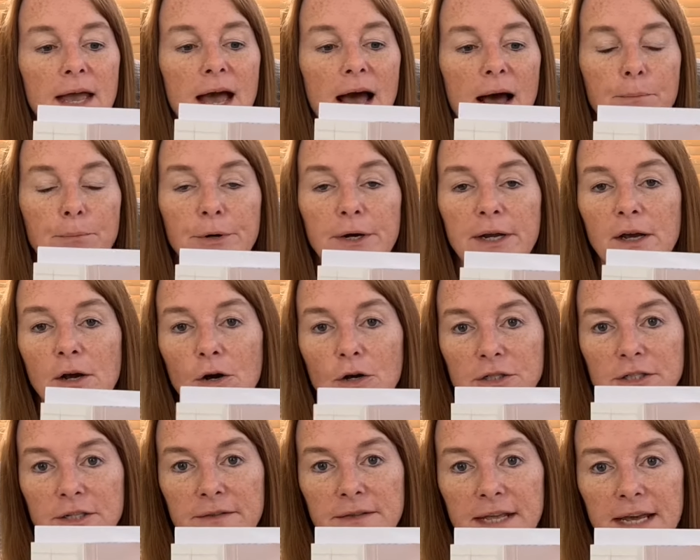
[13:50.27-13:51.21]
I
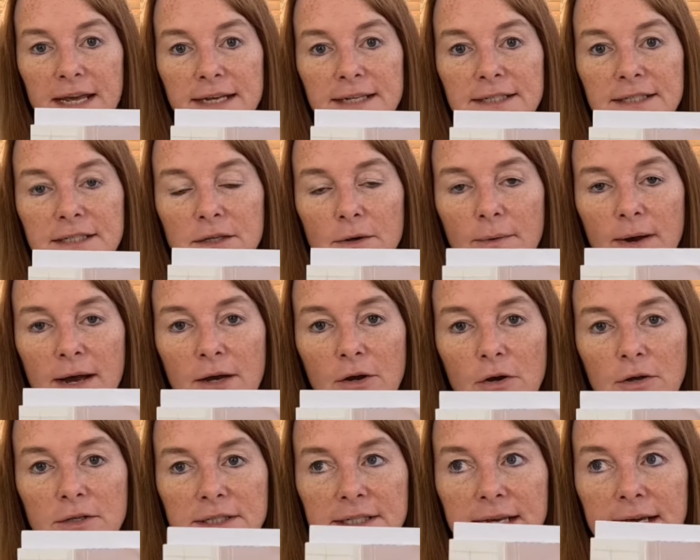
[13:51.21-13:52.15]
pre-ordered this, so I
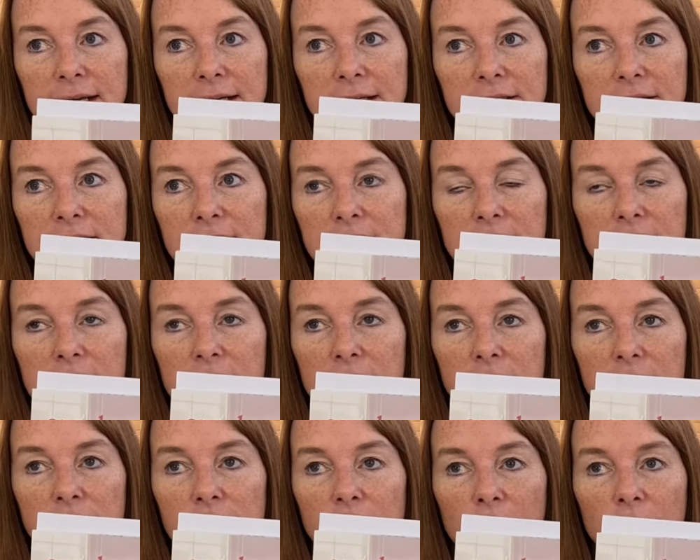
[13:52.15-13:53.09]
got it
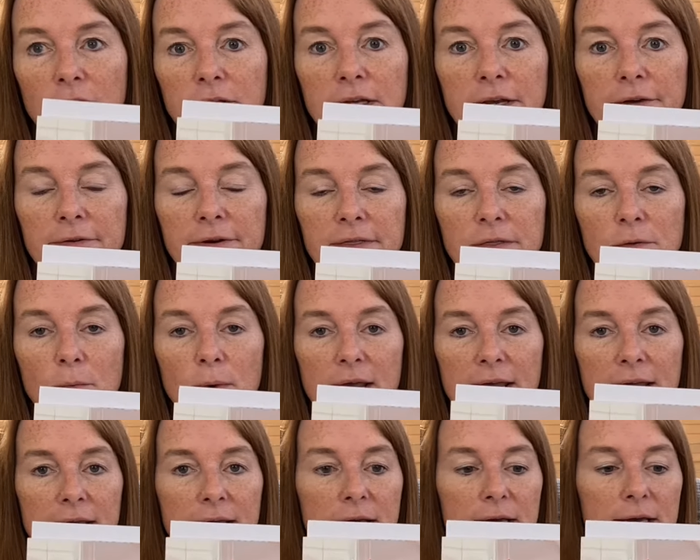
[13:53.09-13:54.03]
earlier in the
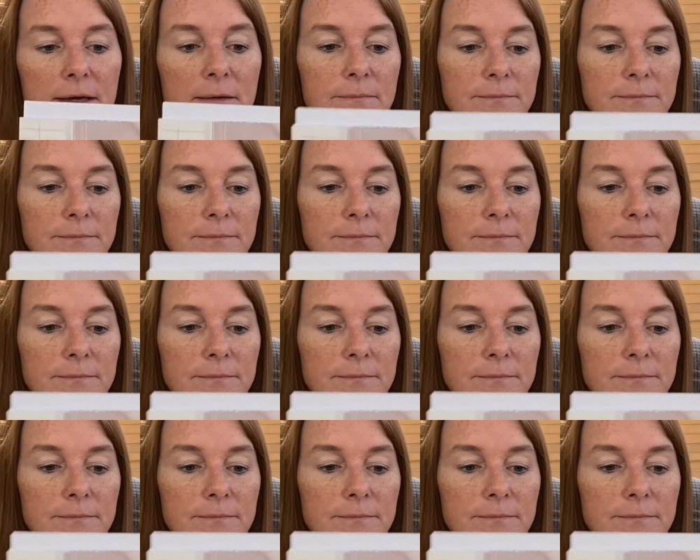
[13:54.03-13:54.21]
week,